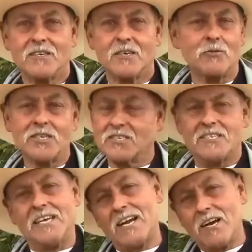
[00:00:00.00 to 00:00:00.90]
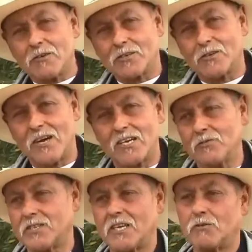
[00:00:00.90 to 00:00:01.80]
Otherwise, it's not ours. So how can
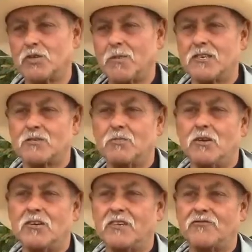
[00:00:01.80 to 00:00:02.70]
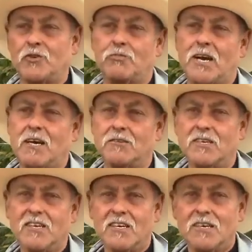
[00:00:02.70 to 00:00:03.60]
we take responsibility and feel proud
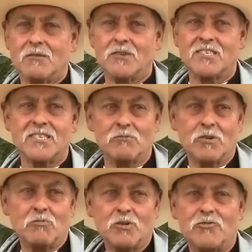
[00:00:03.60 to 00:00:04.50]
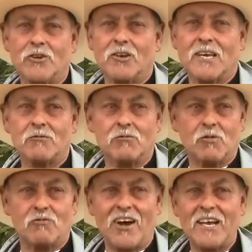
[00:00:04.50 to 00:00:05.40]
when it's not when we feel like
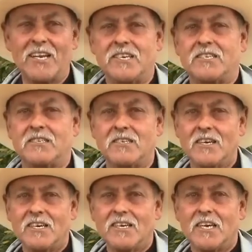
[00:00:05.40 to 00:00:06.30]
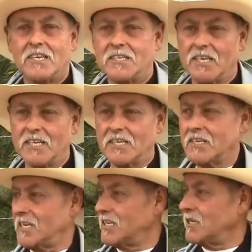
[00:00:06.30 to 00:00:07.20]
we're violating? And
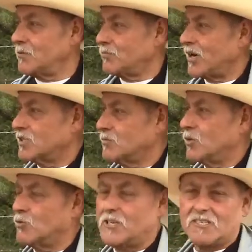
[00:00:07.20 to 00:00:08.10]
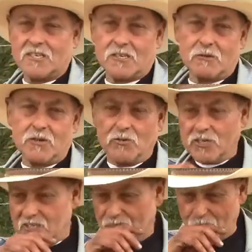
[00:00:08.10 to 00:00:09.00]
any any possible reason could be
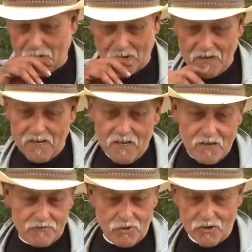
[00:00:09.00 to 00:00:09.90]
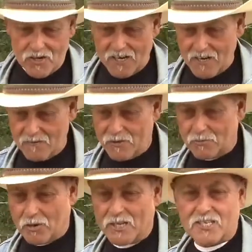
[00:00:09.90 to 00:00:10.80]
reason for for uh, the
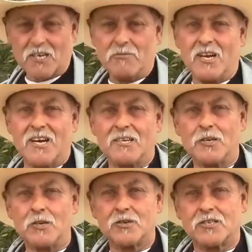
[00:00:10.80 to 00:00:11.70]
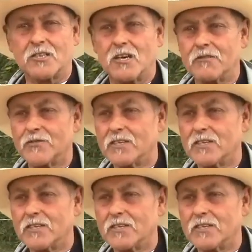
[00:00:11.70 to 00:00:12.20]
police coming on to you and stuff.